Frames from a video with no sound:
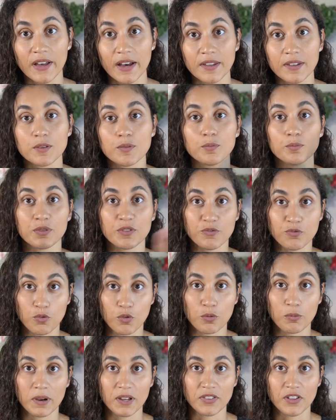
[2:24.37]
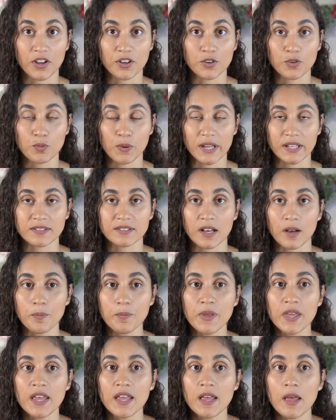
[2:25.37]
done before my daughter wakes
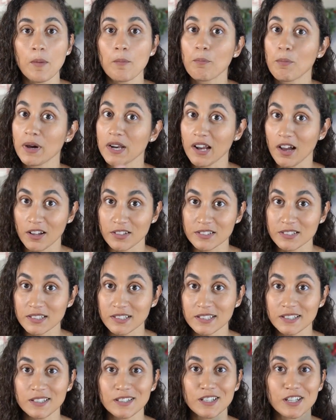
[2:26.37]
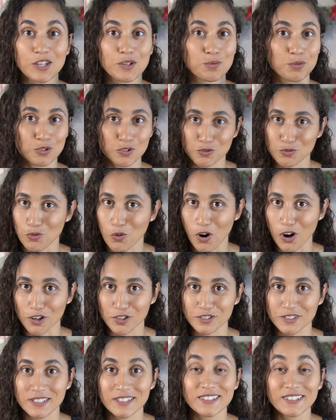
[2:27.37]
up. But honestly, it was too hard.